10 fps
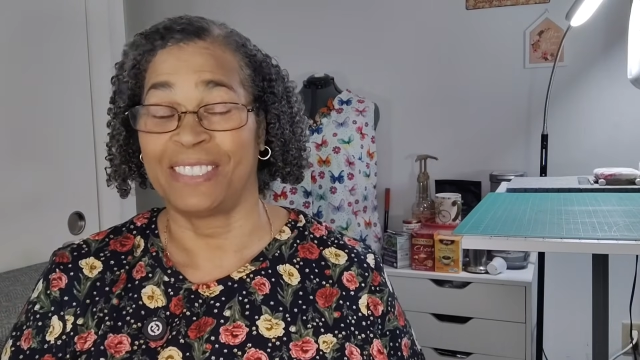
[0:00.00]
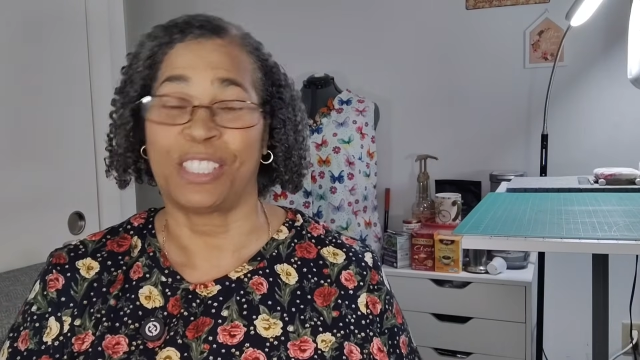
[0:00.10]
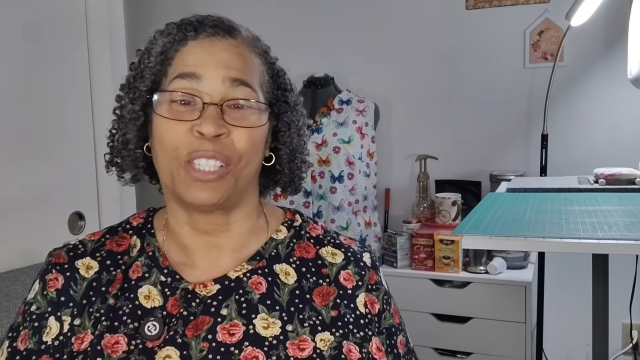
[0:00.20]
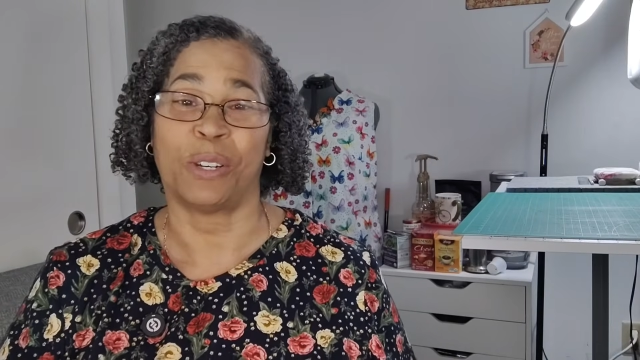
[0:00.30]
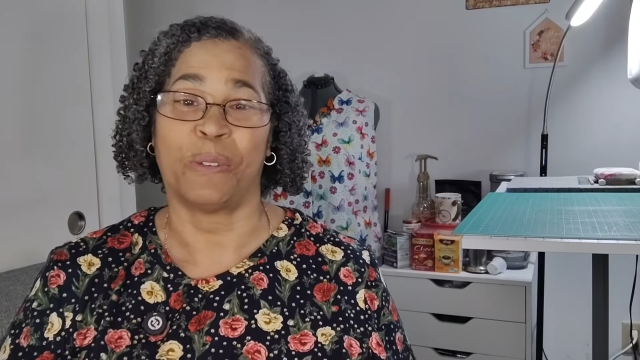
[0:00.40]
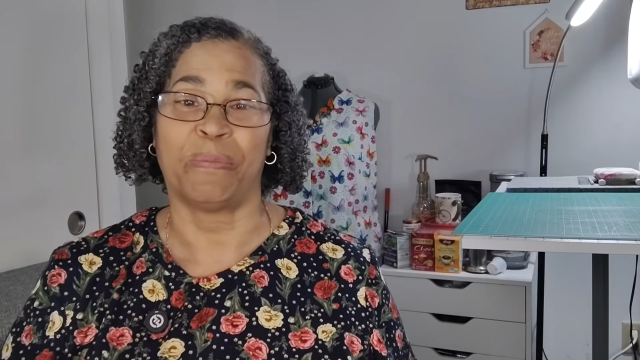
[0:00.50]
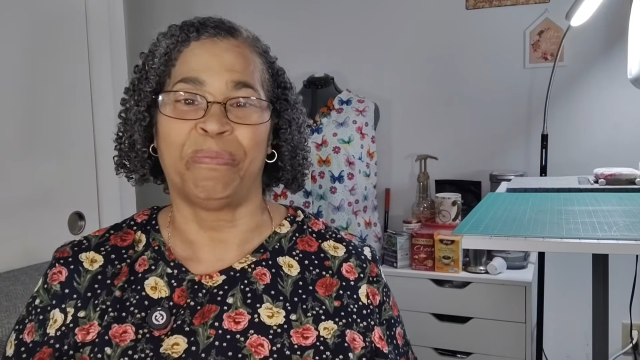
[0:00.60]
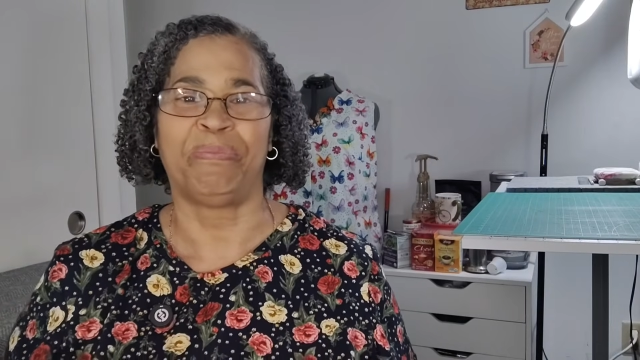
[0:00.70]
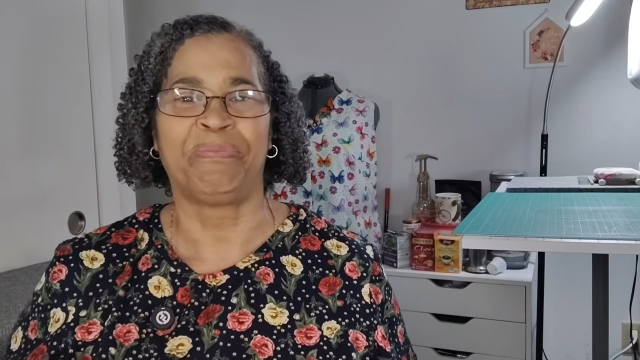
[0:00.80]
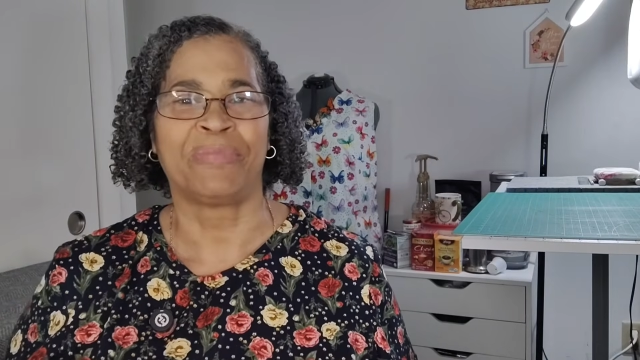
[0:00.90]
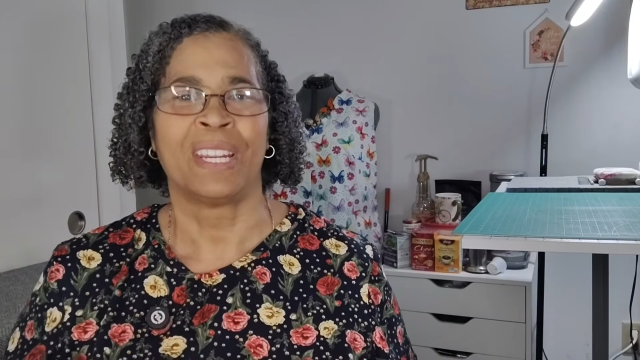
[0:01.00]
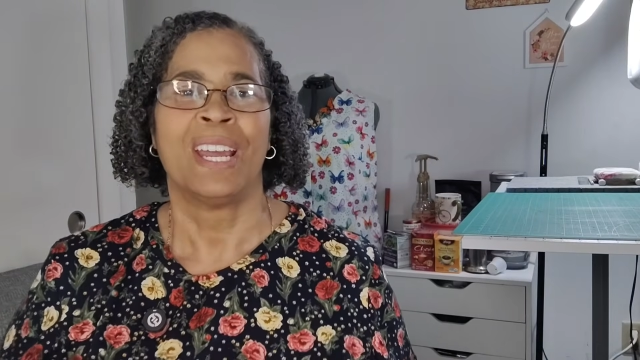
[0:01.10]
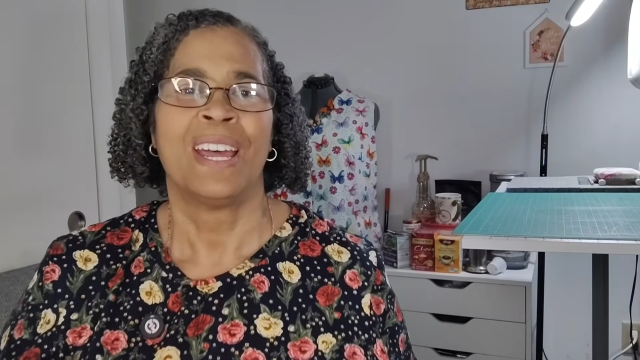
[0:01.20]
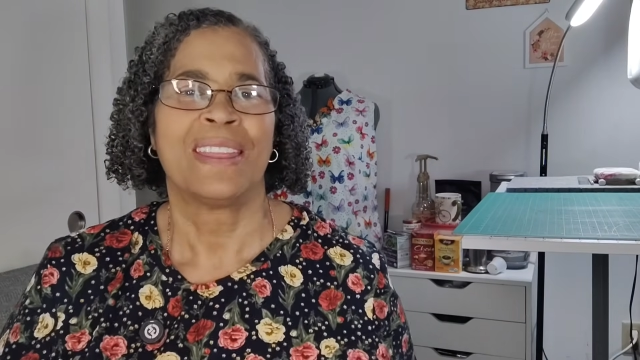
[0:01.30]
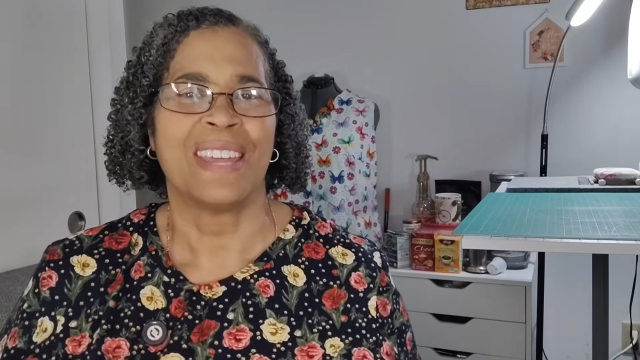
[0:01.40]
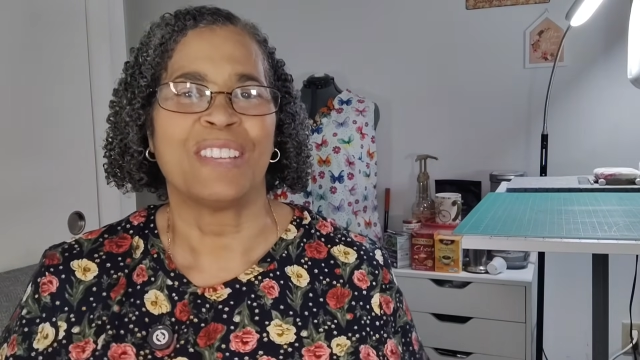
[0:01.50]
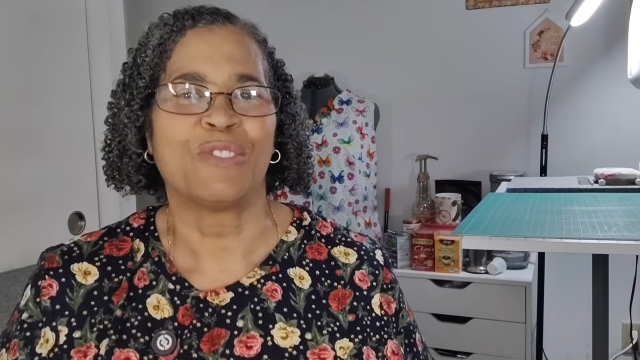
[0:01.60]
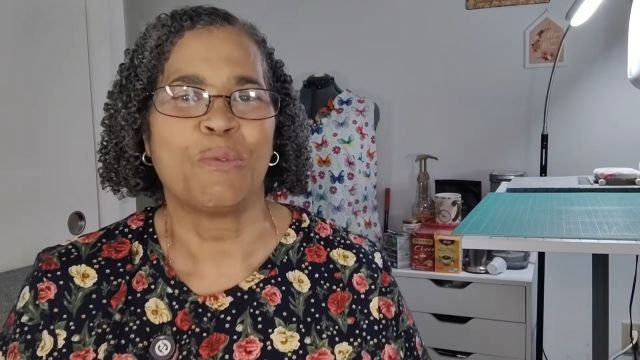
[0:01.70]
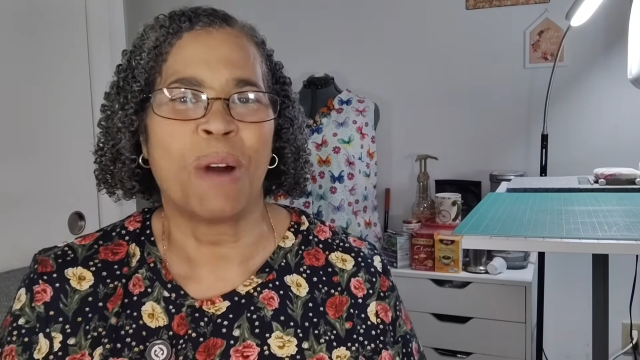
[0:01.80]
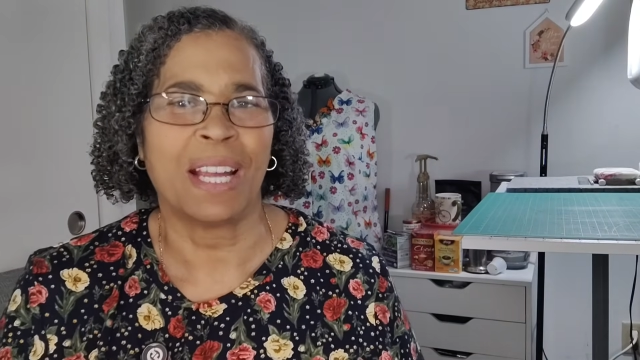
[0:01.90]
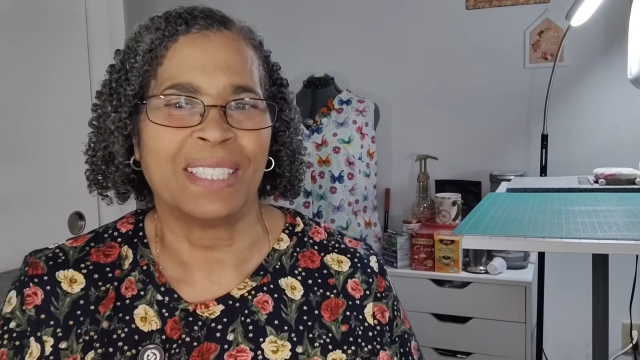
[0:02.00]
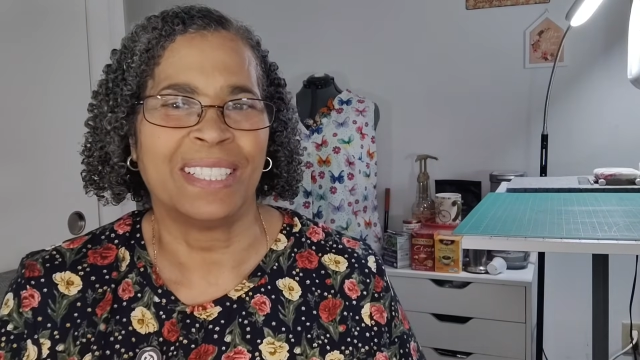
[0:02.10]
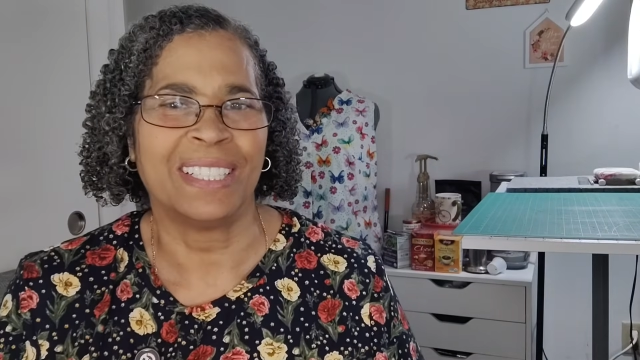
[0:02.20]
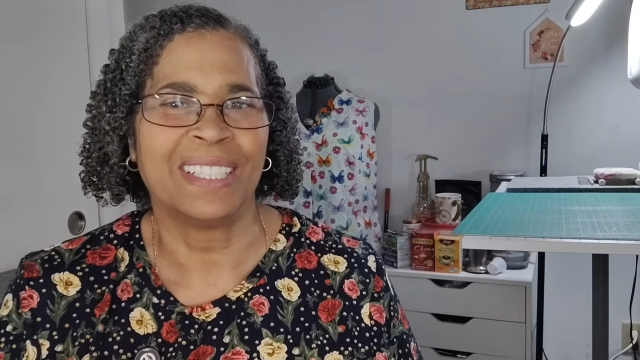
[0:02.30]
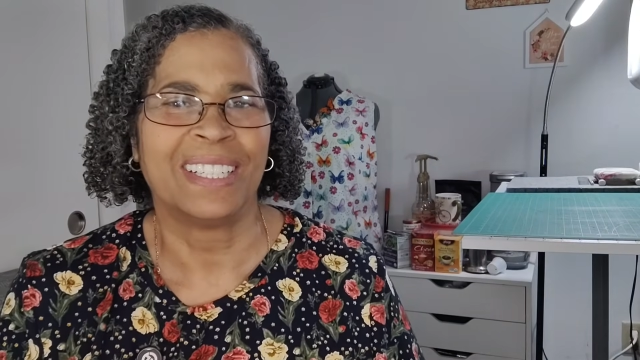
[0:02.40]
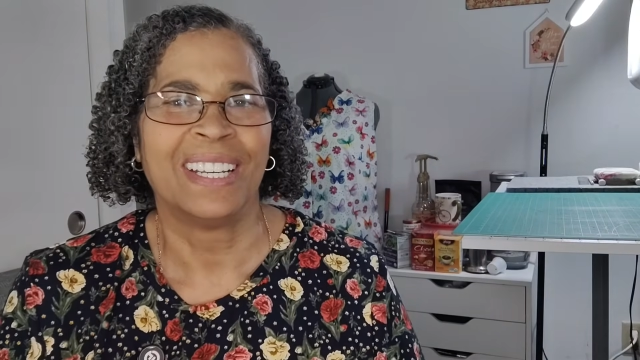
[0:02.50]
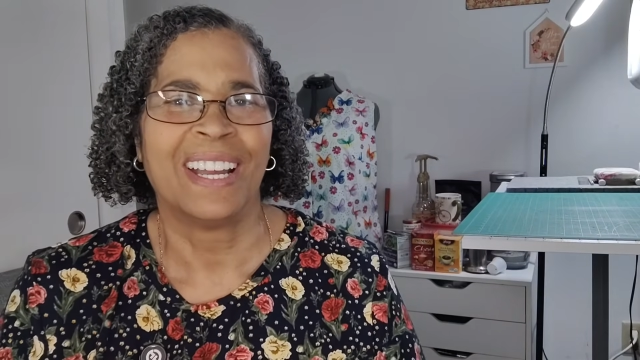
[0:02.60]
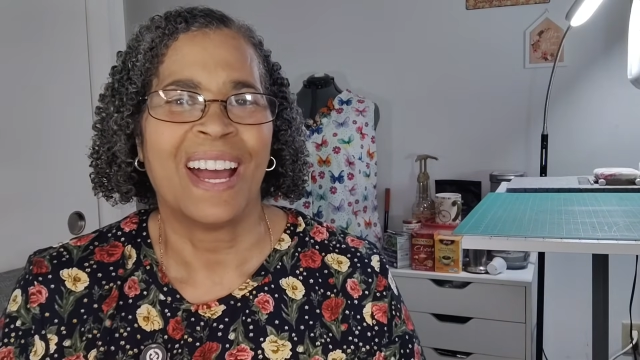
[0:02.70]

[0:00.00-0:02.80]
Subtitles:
So thanks for watching.